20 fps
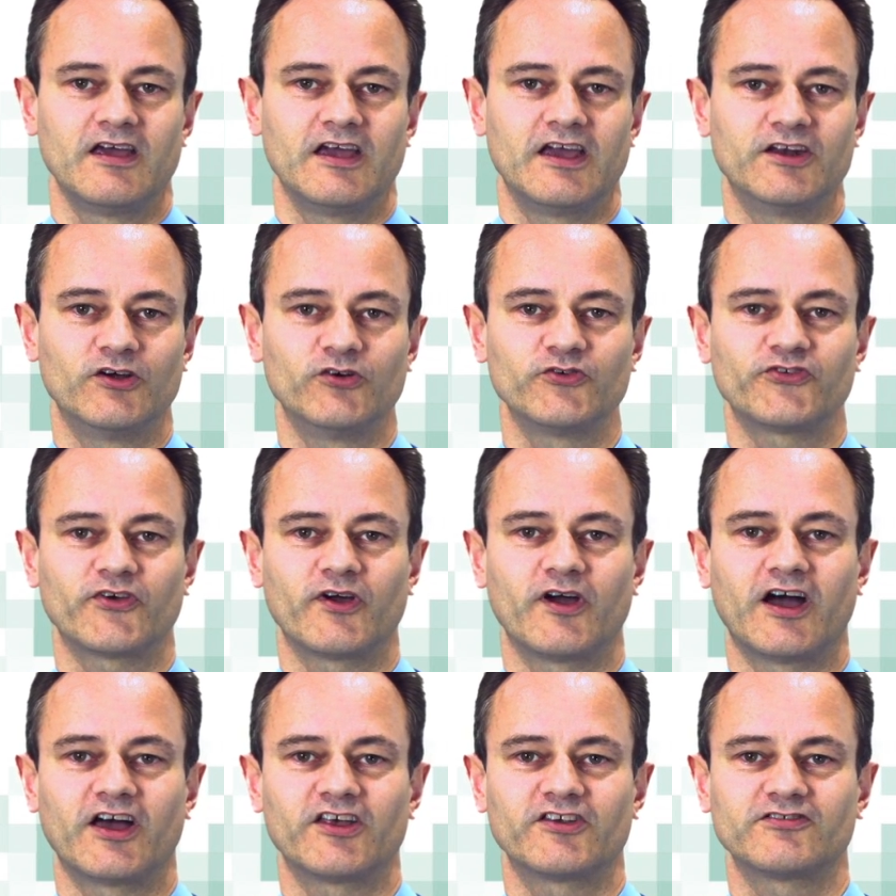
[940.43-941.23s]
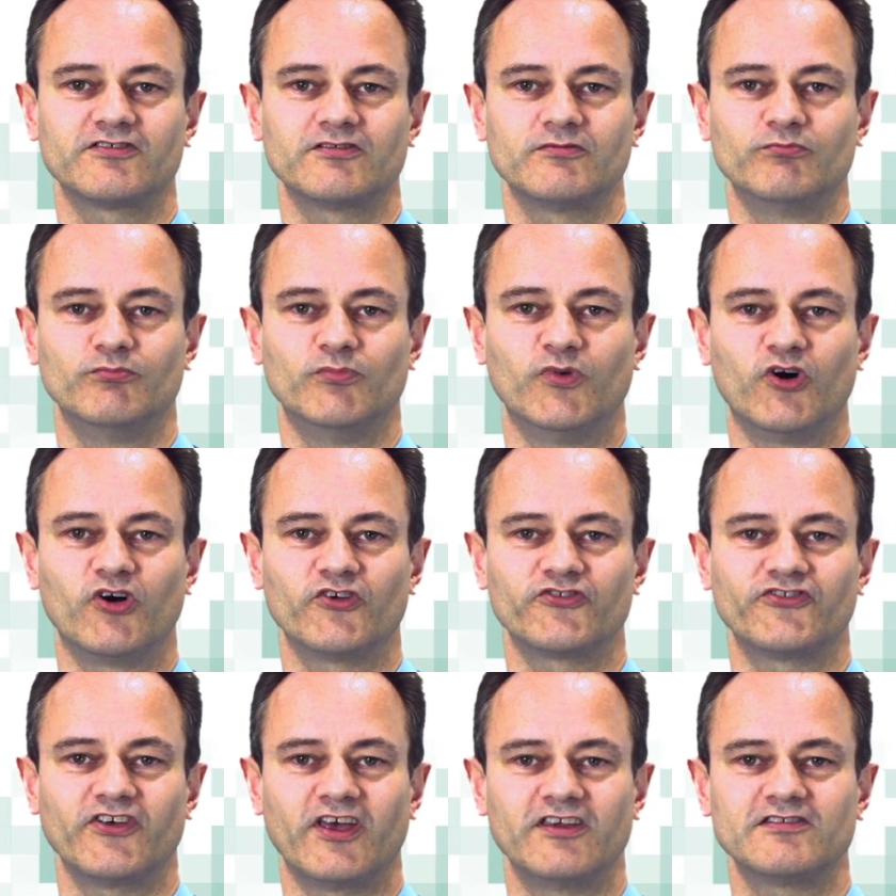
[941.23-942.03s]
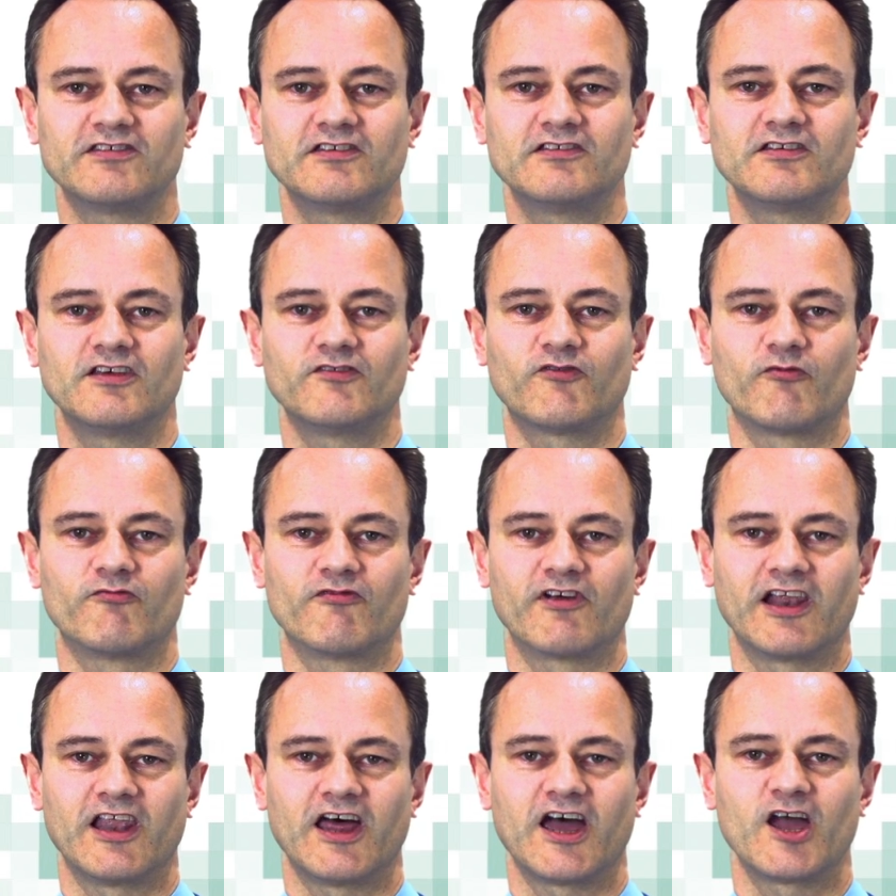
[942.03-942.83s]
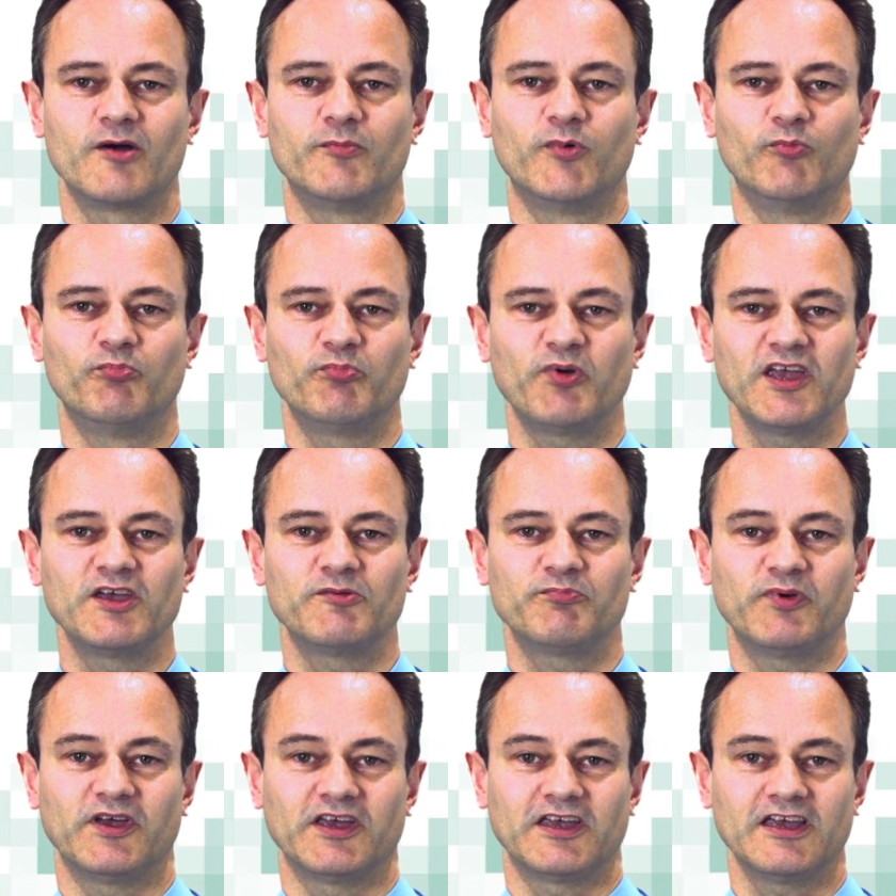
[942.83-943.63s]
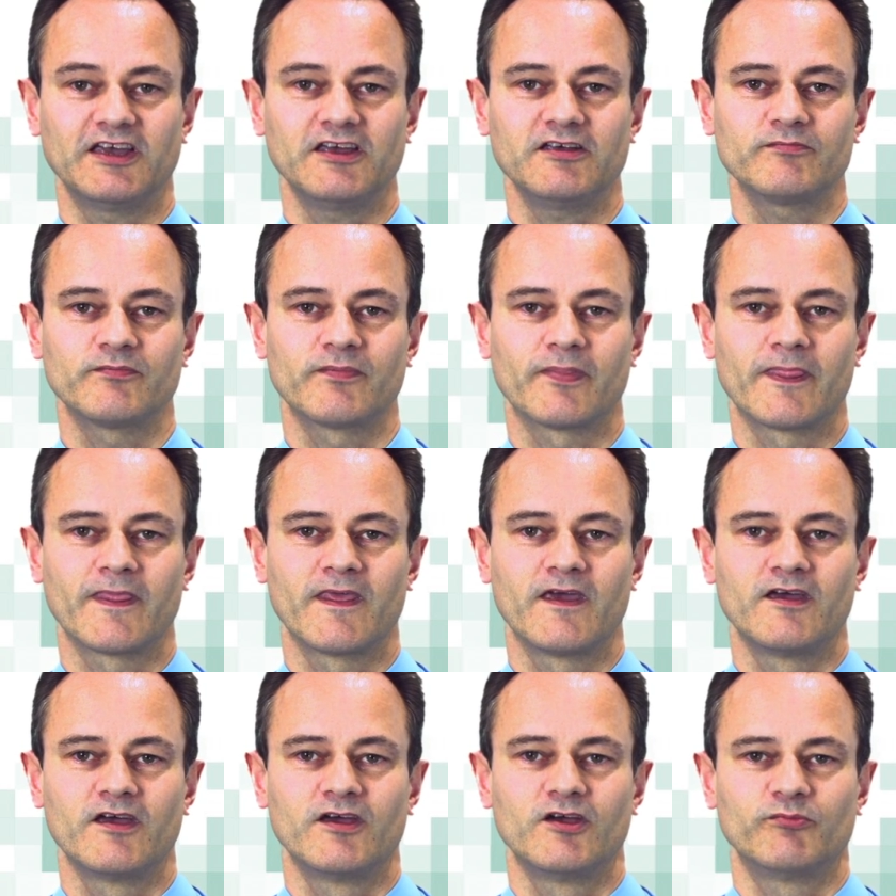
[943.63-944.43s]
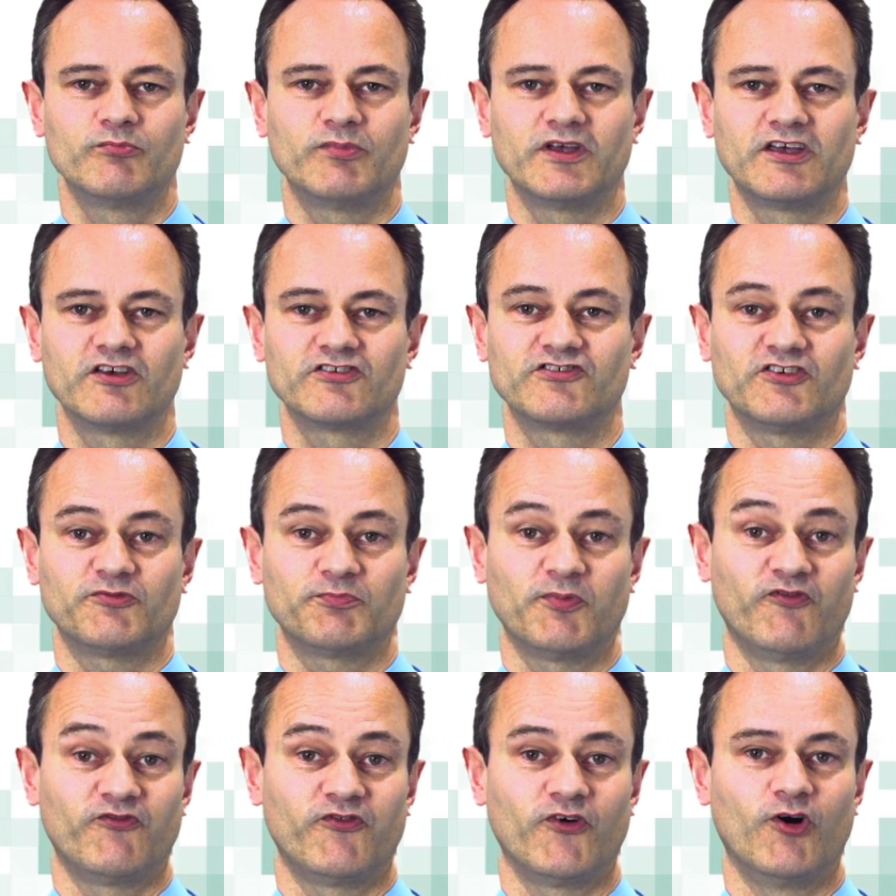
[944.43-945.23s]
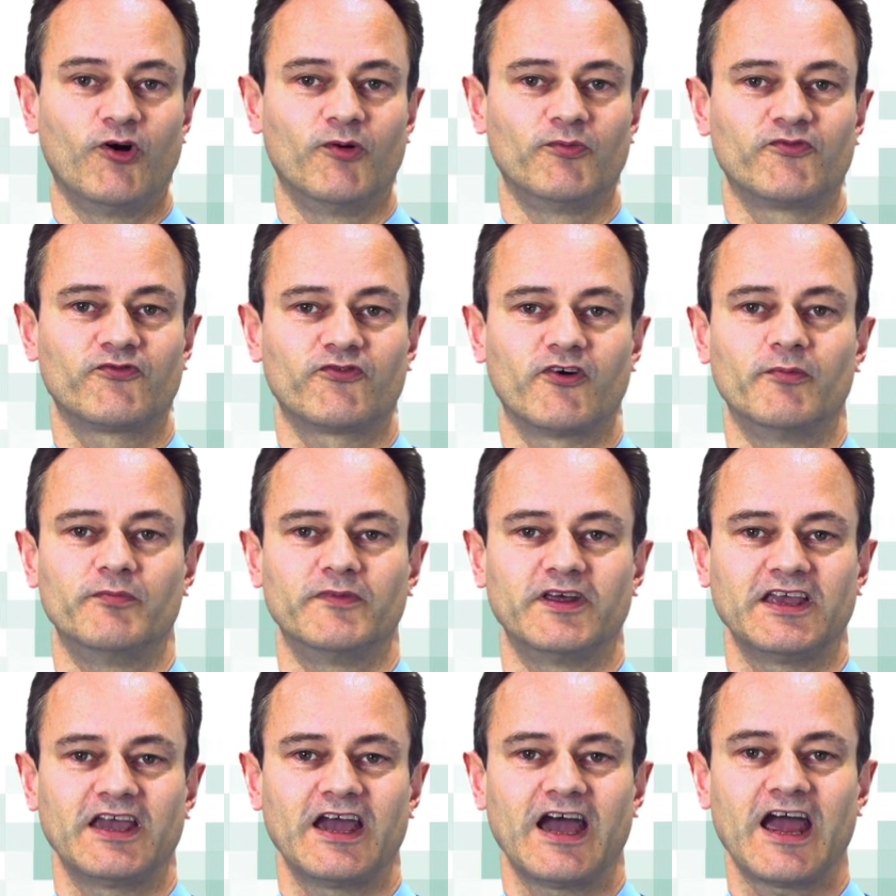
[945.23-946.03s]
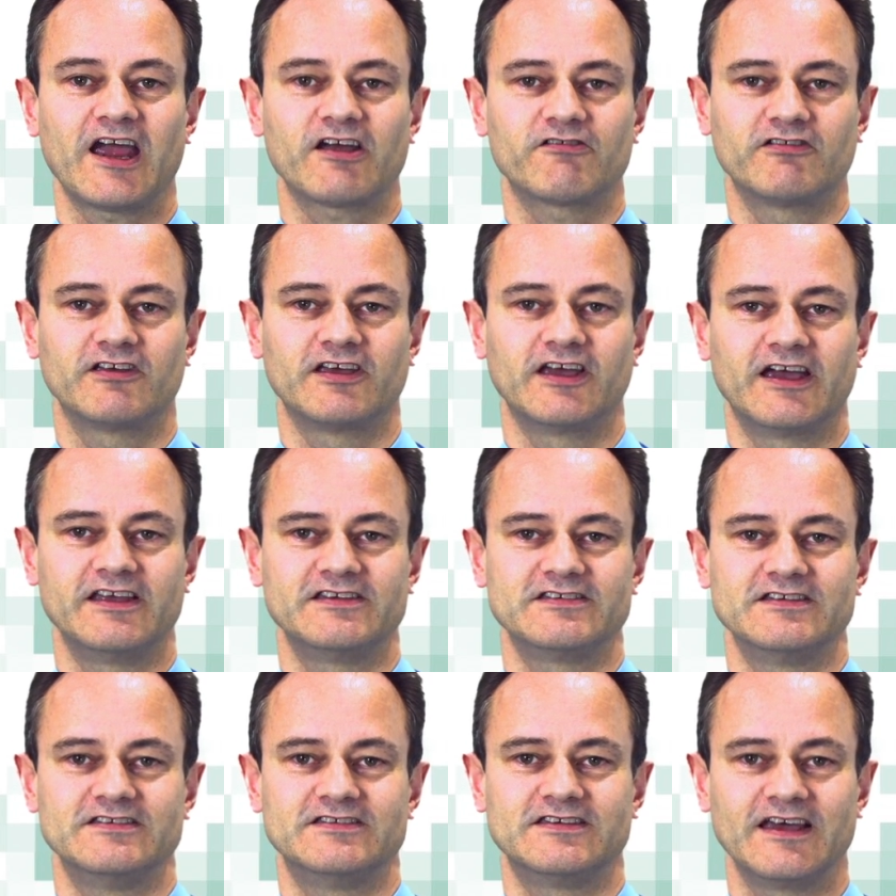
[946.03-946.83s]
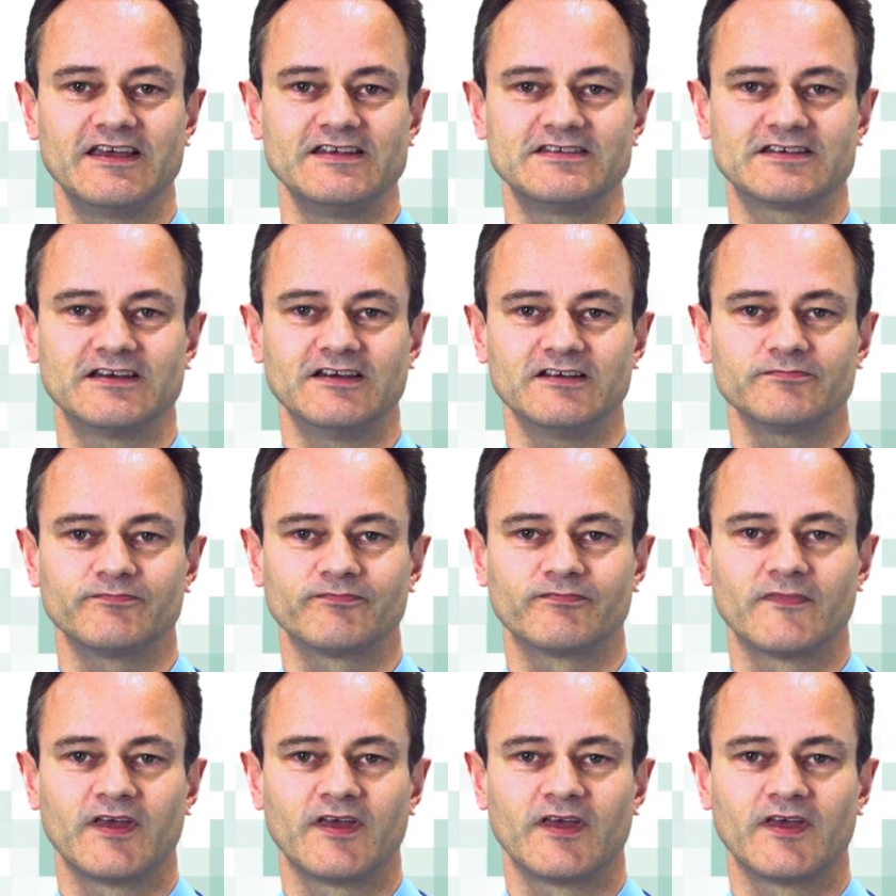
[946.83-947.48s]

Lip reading: It also has more sensitive and reliable peak picking because it's performed from the aggregated data,